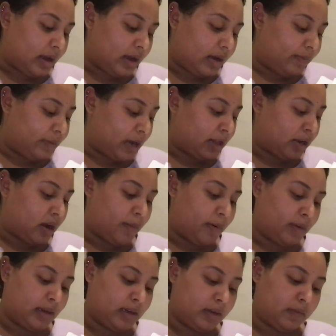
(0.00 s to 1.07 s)
Then I talk
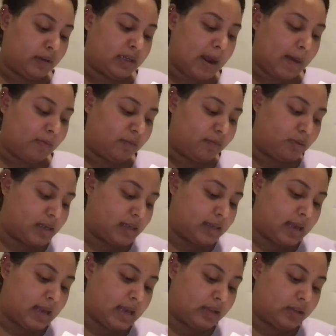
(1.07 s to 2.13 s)
about the different types of
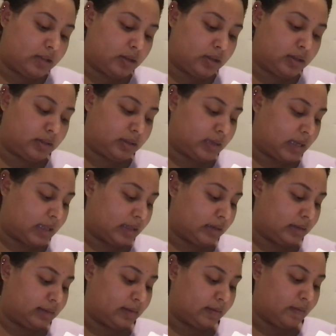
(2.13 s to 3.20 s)
breast cancers, like
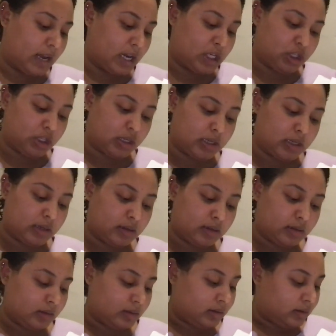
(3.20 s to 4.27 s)
there's invasion
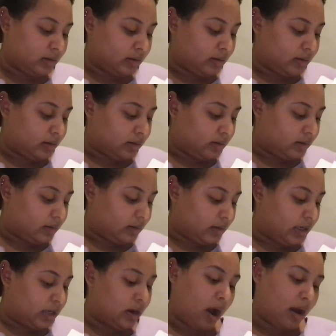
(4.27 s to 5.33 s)

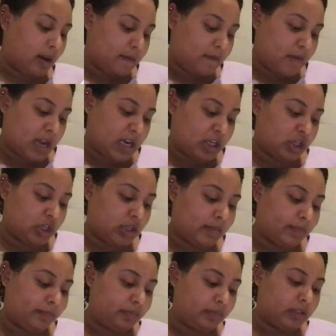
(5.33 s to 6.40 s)
and
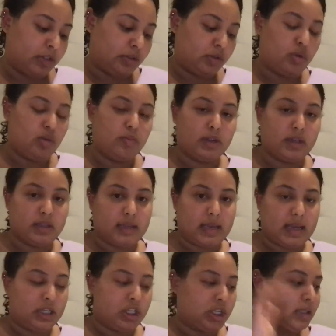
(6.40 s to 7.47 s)
non-invasion, the tumor
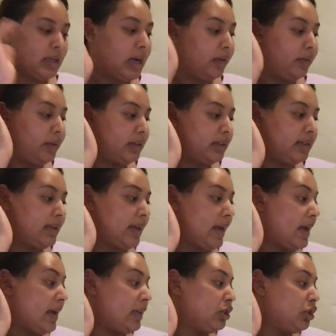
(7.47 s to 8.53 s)
stages, how they're
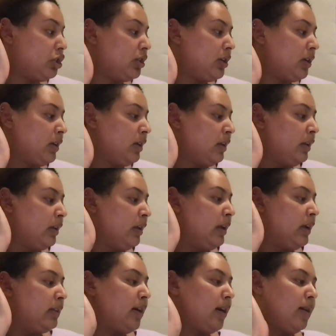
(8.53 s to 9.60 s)
staged.
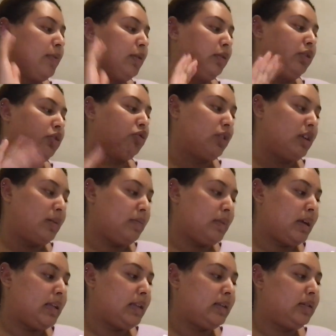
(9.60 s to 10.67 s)
Talk about the
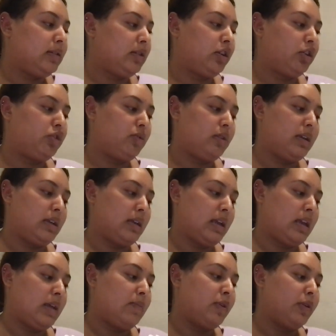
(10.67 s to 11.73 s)
treatments, surgery,
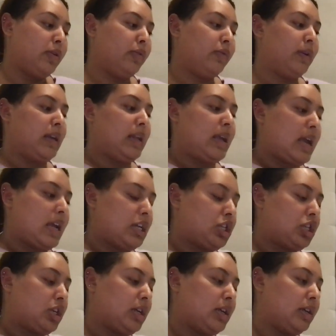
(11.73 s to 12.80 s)
chemo,
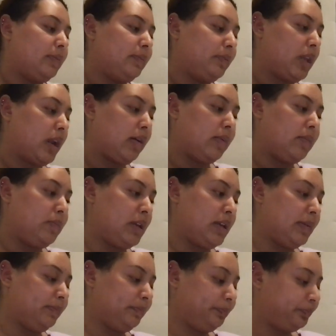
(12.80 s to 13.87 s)
radiation,
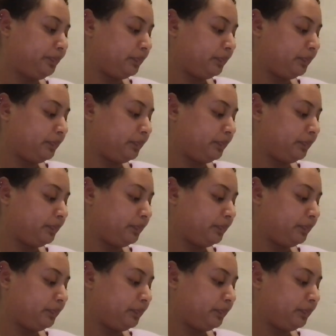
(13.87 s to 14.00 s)
therapy.